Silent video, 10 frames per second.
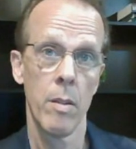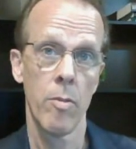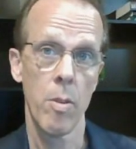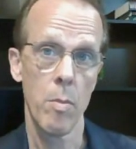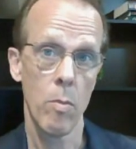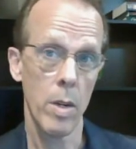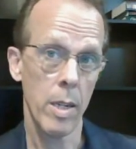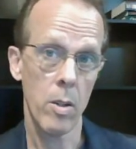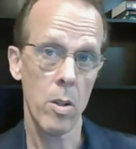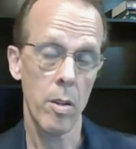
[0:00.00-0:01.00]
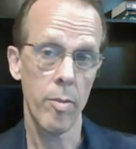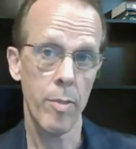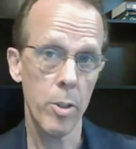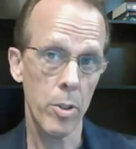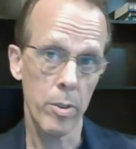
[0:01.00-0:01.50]
from what I call
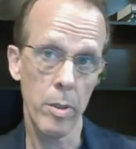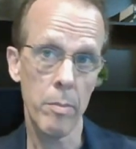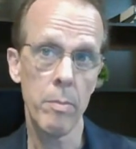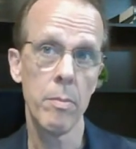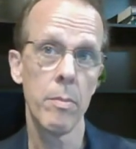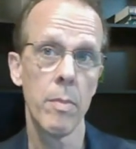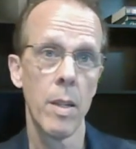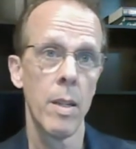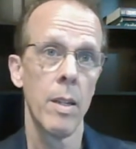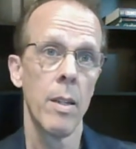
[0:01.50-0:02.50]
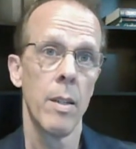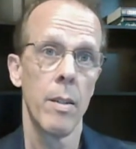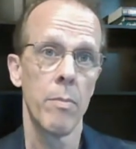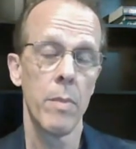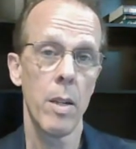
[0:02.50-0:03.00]
officialdom
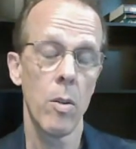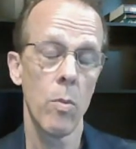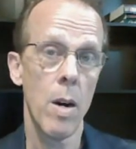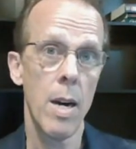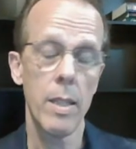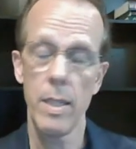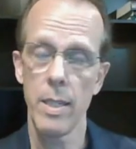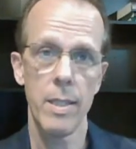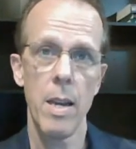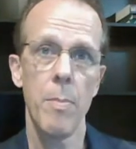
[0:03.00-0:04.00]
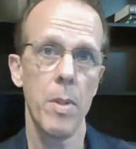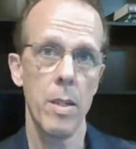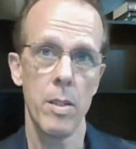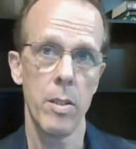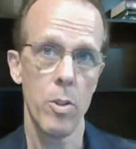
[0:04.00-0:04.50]
that are widely
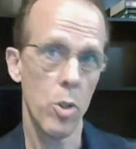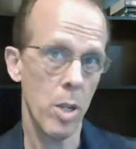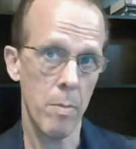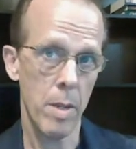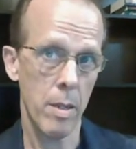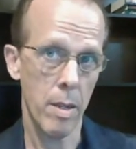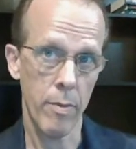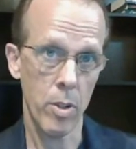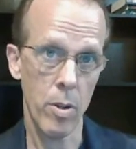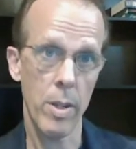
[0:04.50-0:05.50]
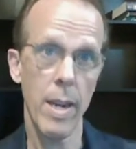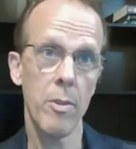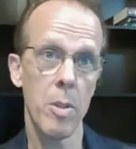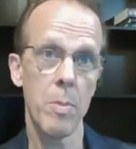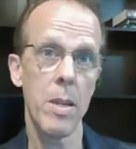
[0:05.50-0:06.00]
accepted as legitimate have turned
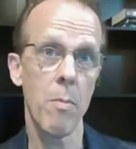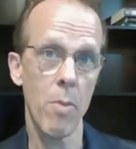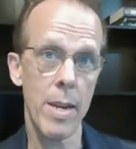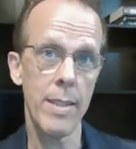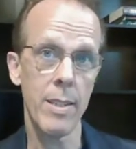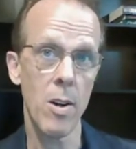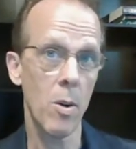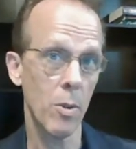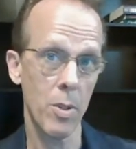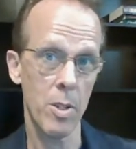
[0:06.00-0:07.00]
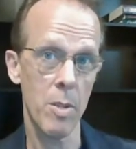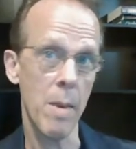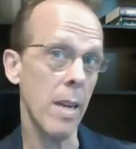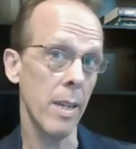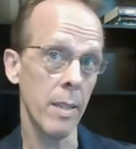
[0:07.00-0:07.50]
out to be a brazen hoax on
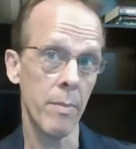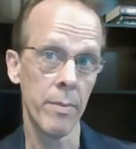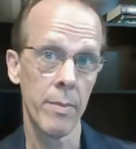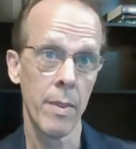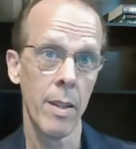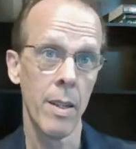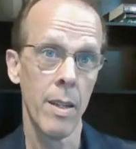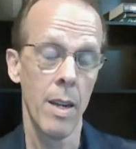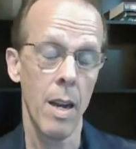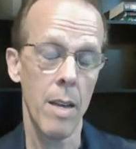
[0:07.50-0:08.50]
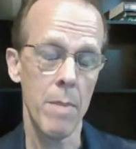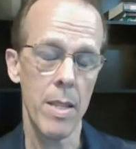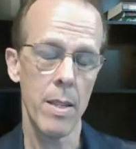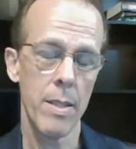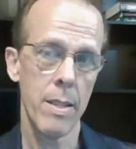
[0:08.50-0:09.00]
humanity. I
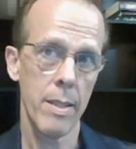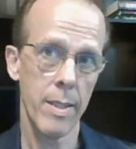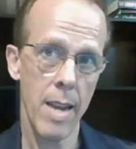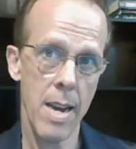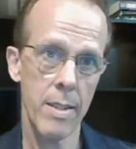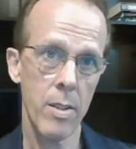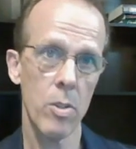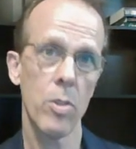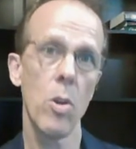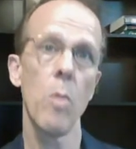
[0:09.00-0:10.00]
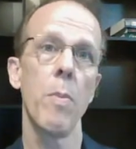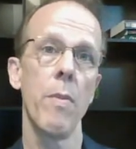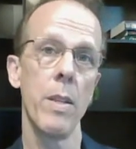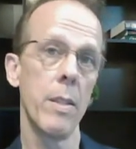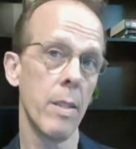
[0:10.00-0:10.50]
mean, the size and scope
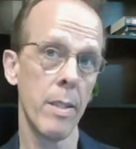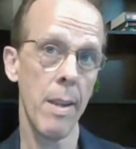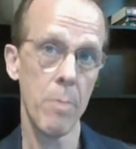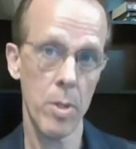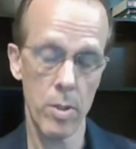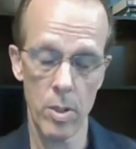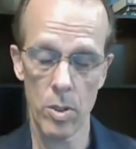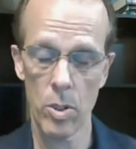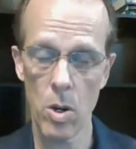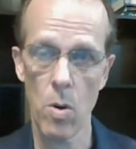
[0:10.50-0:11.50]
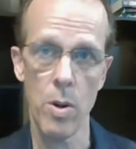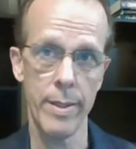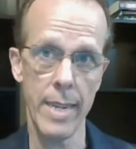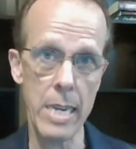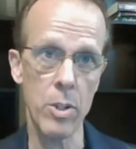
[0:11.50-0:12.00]
of these deceptions is so
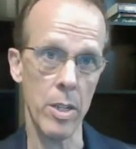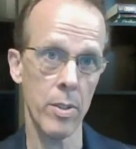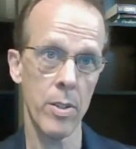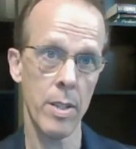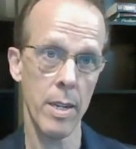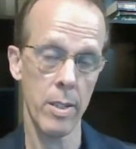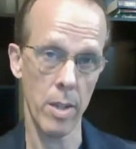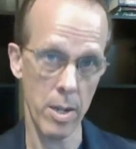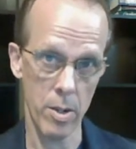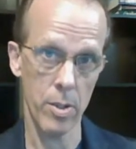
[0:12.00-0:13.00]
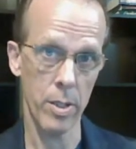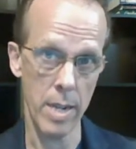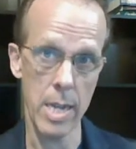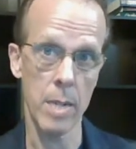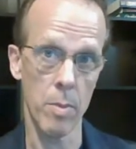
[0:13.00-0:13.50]
audacious that it's
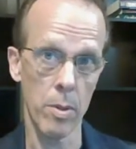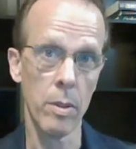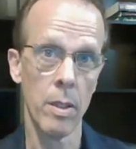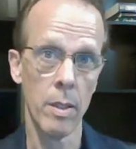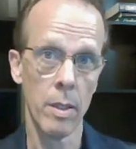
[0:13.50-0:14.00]
understandable